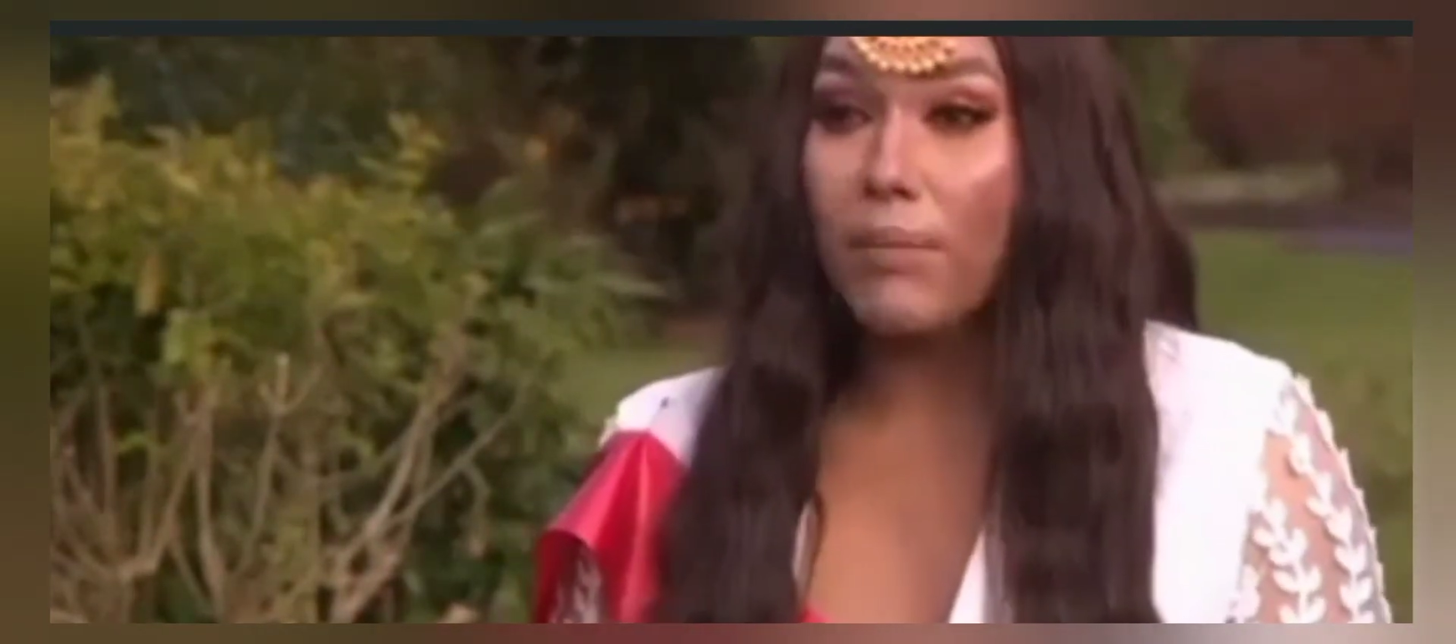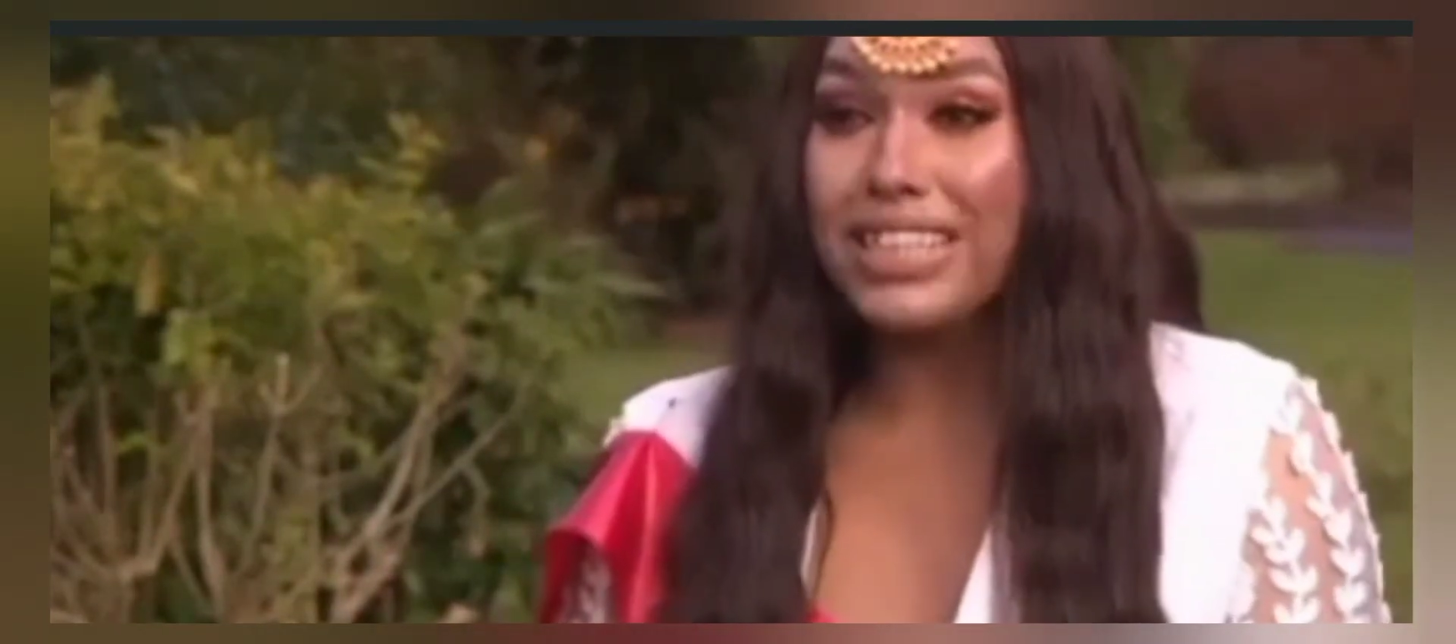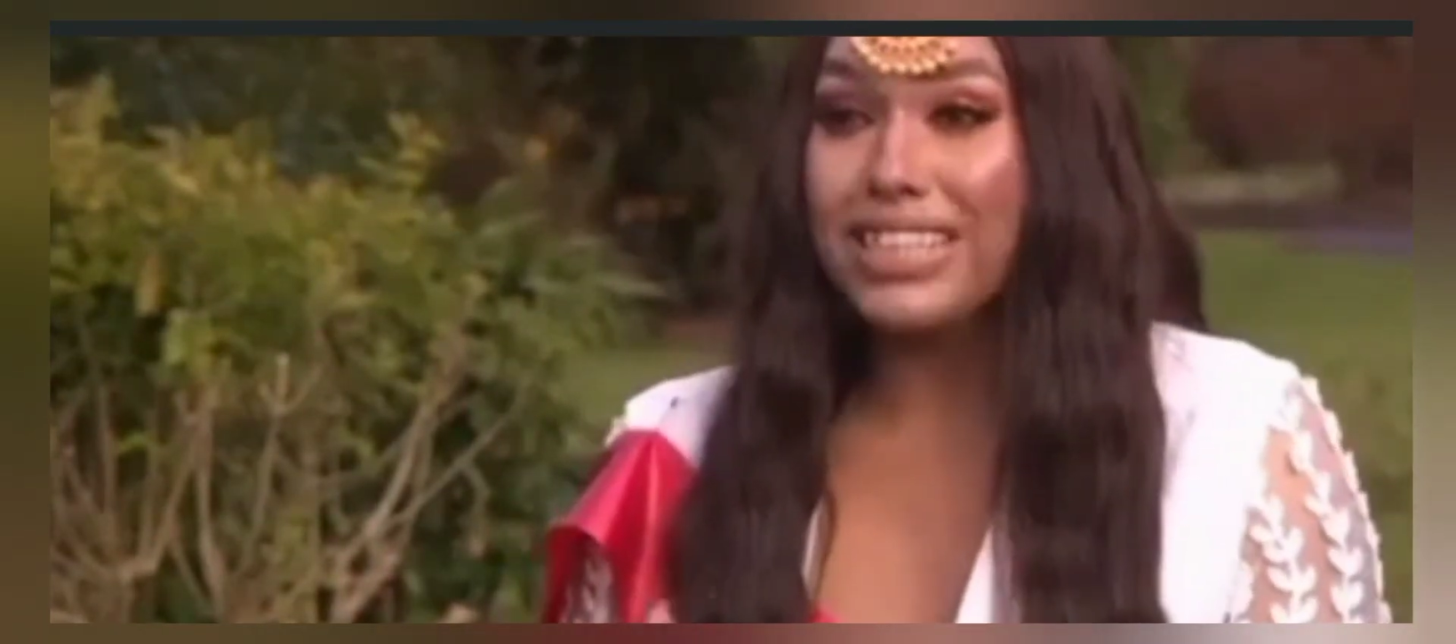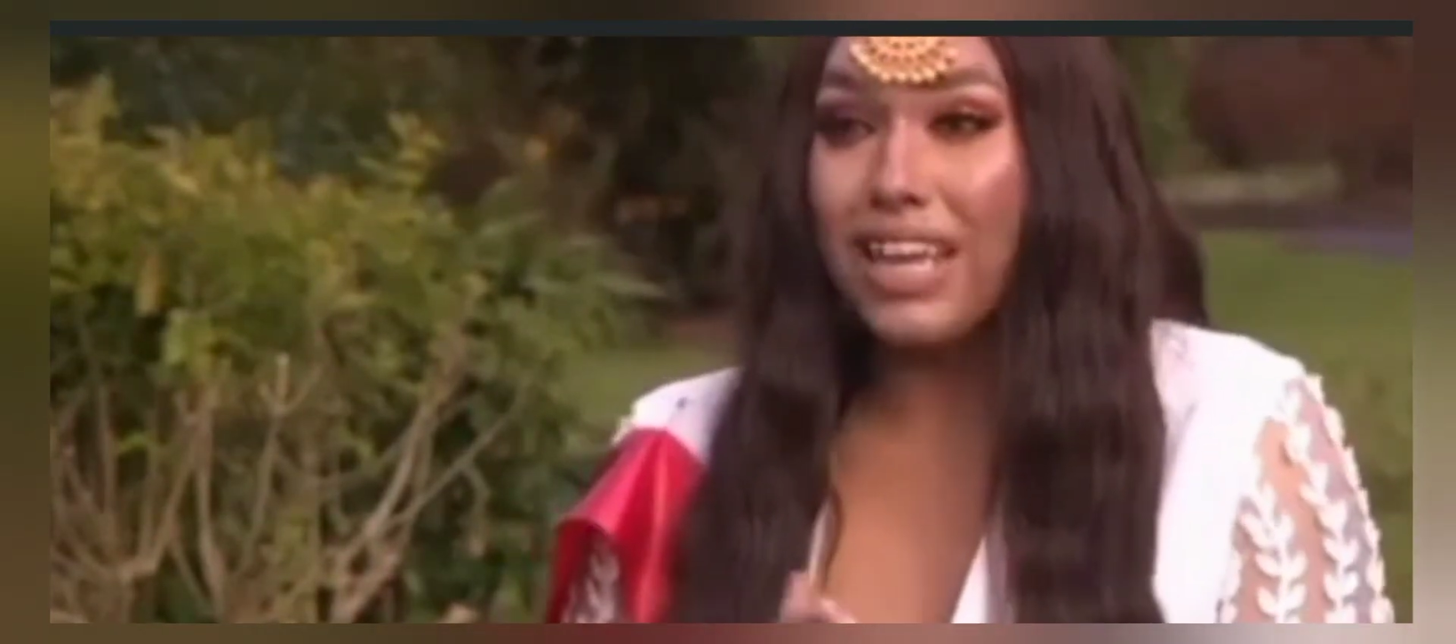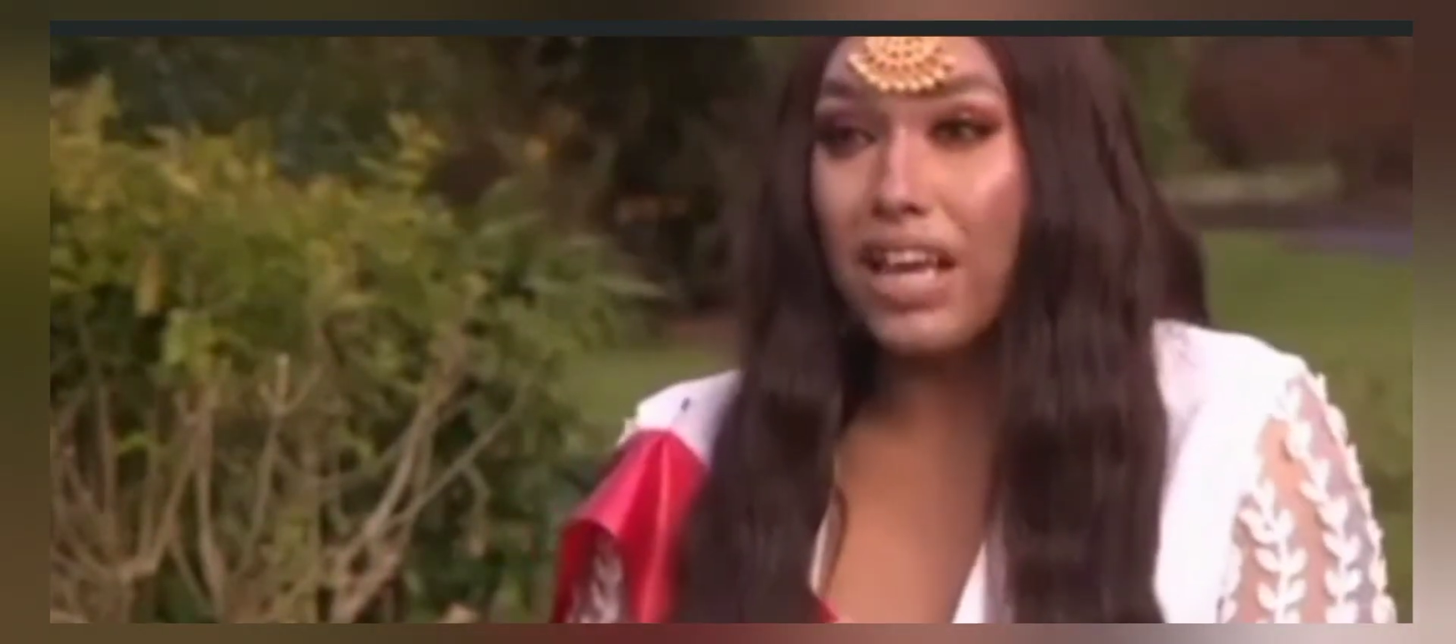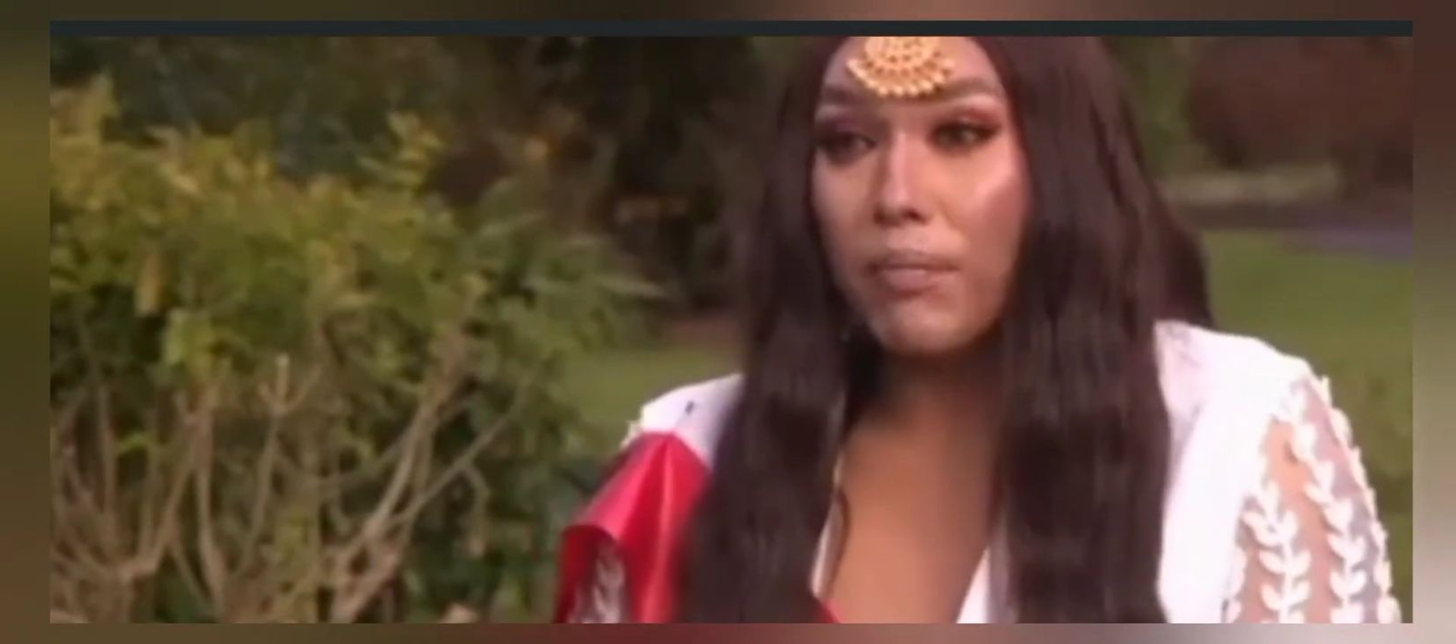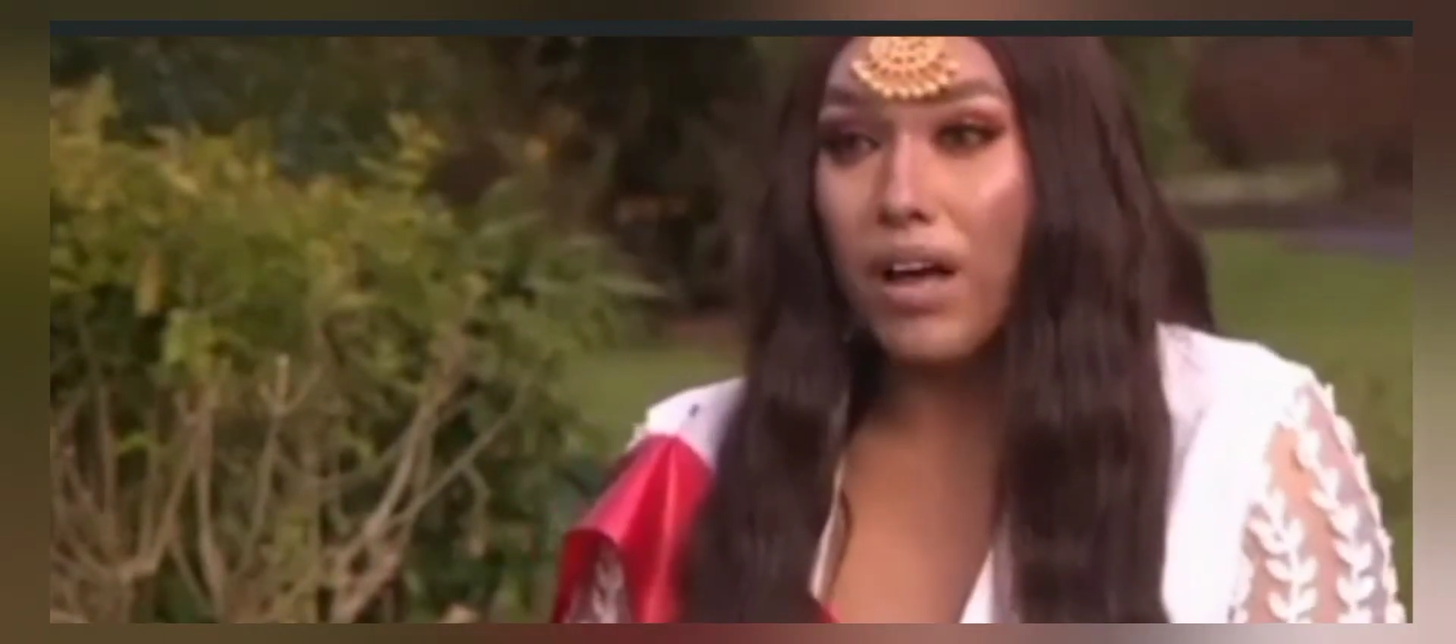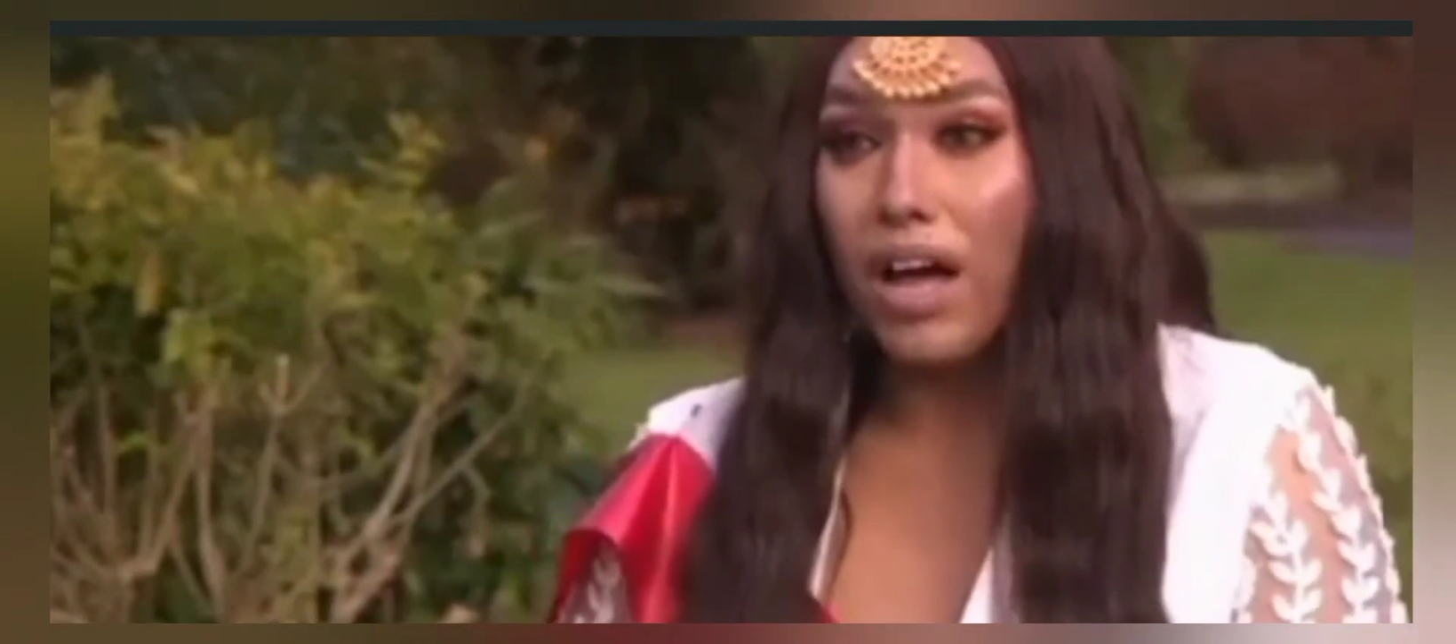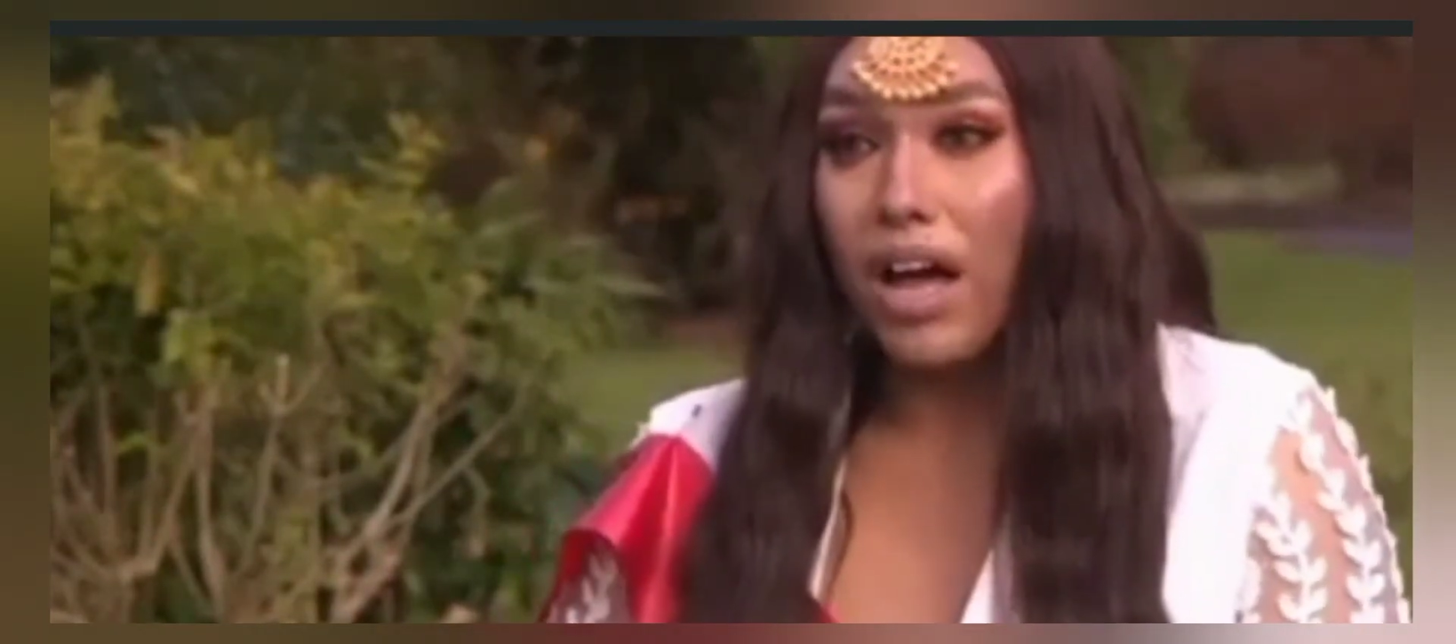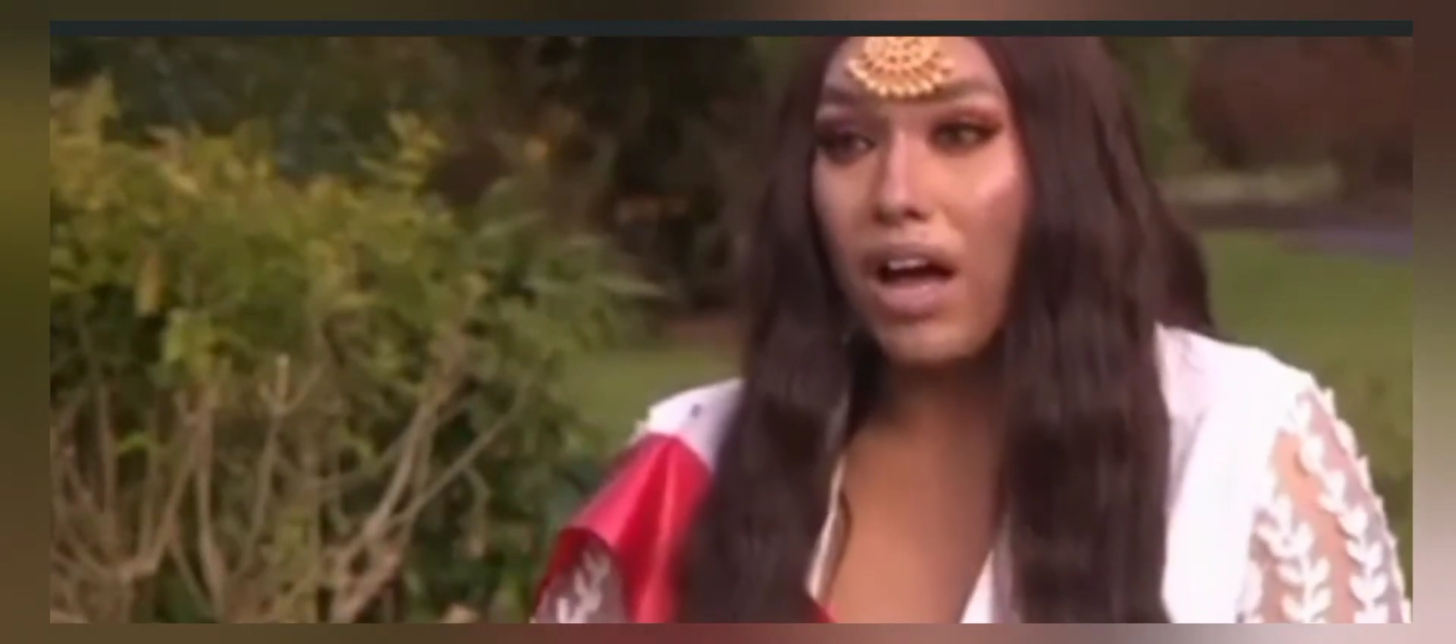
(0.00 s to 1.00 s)
and
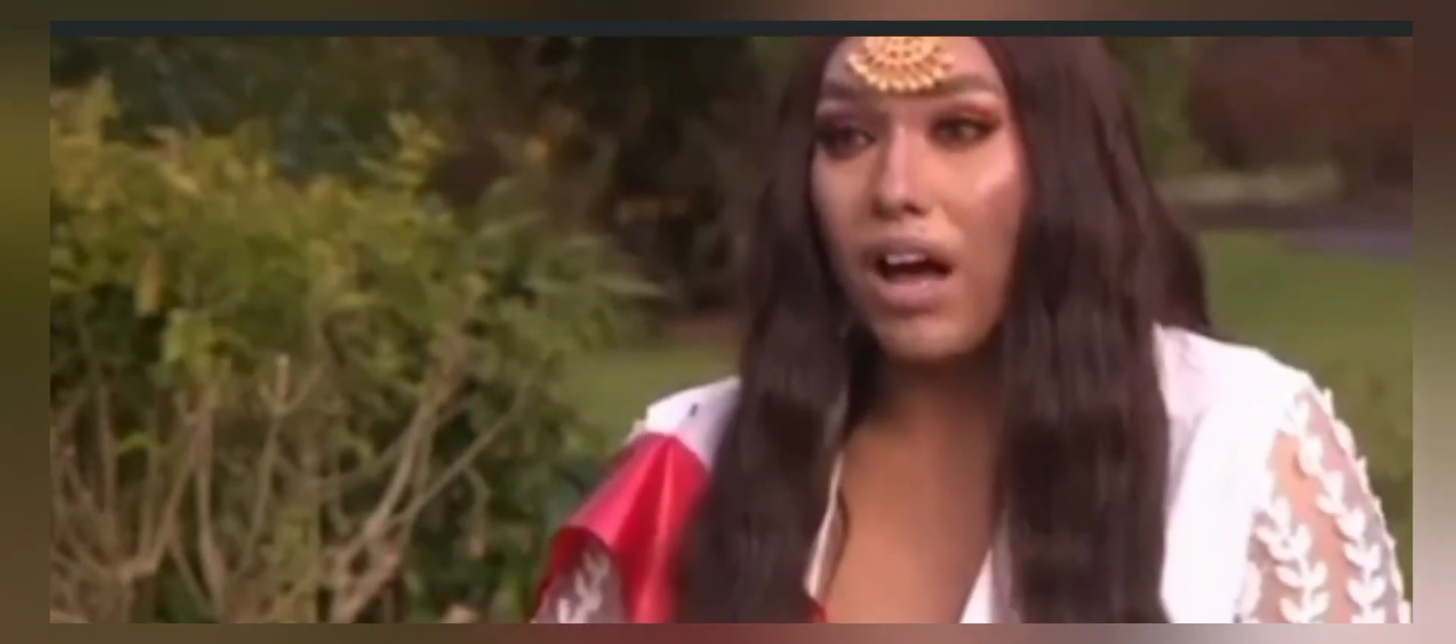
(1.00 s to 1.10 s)
stigma